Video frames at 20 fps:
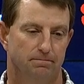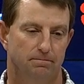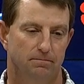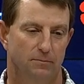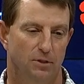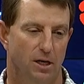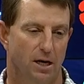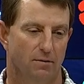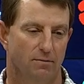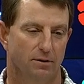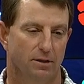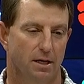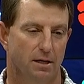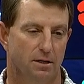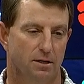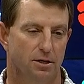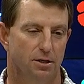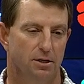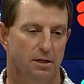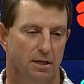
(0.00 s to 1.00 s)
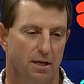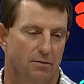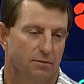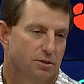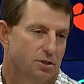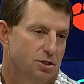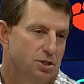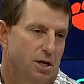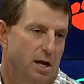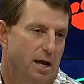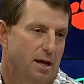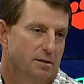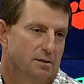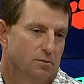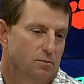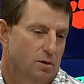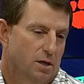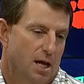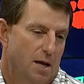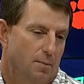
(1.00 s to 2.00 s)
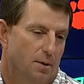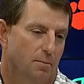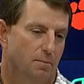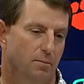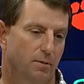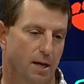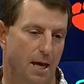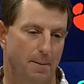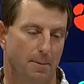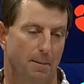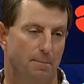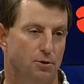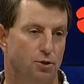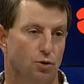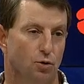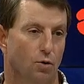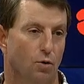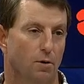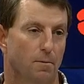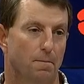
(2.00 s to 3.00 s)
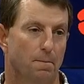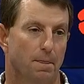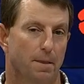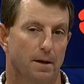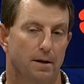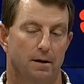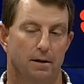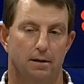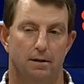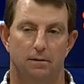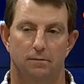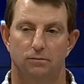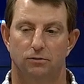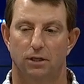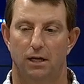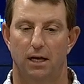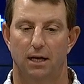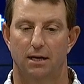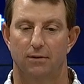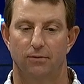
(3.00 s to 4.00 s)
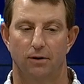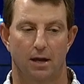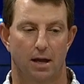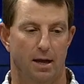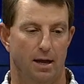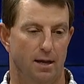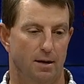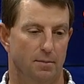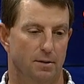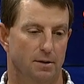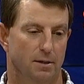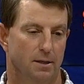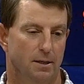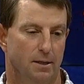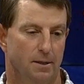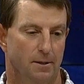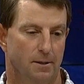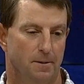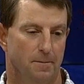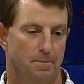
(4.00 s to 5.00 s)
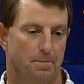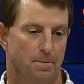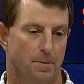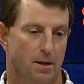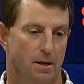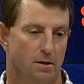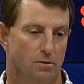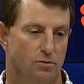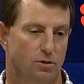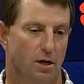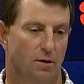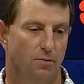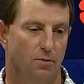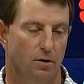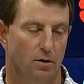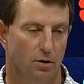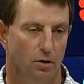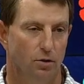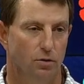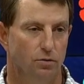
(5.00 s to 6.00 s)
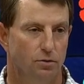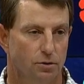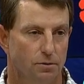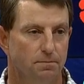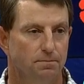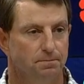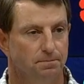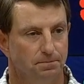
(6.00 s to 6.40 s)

did everything he could to give us a chance. And we came up short. It was a heck of a game, and tough one to lose.